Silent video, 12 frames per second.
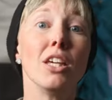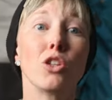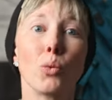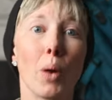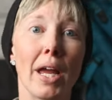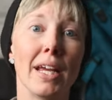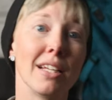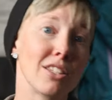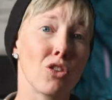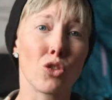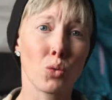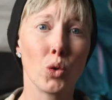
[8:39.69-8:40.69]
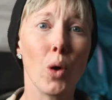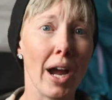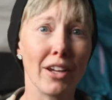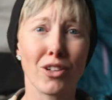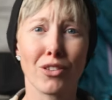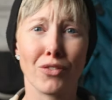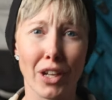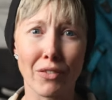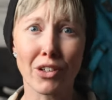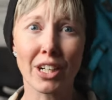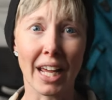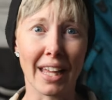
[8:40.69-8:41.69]
Either way, it's a thru hiker
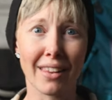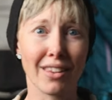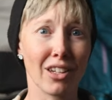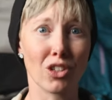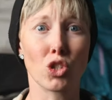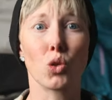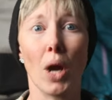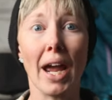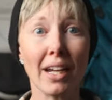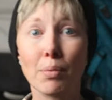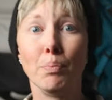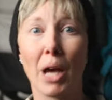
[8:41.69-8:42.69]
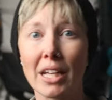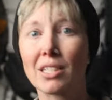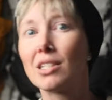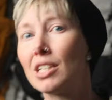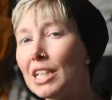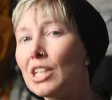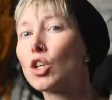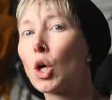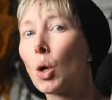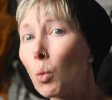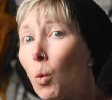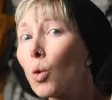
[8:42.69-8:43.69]
favorite and the Trek Best Gear
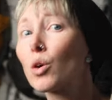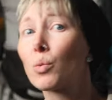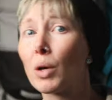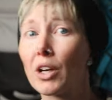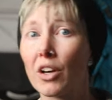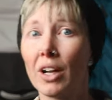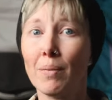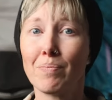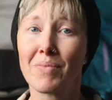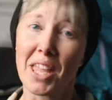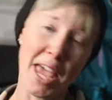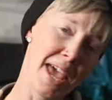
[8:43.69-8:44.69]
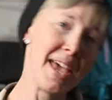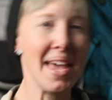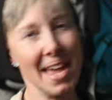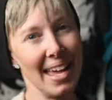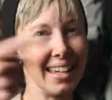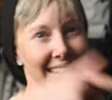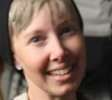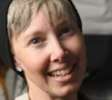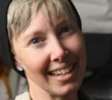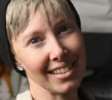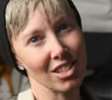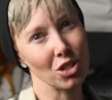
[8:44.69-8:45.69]
Award winner. And it
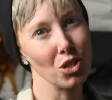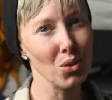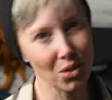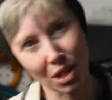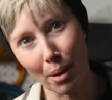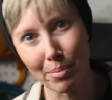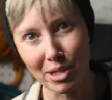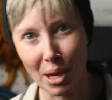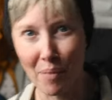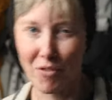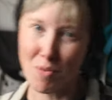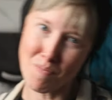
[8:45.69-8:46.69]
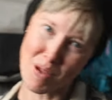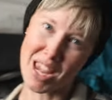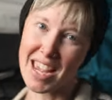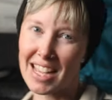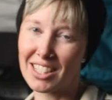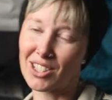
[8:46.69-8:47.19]
gets 2 thumbs up from me,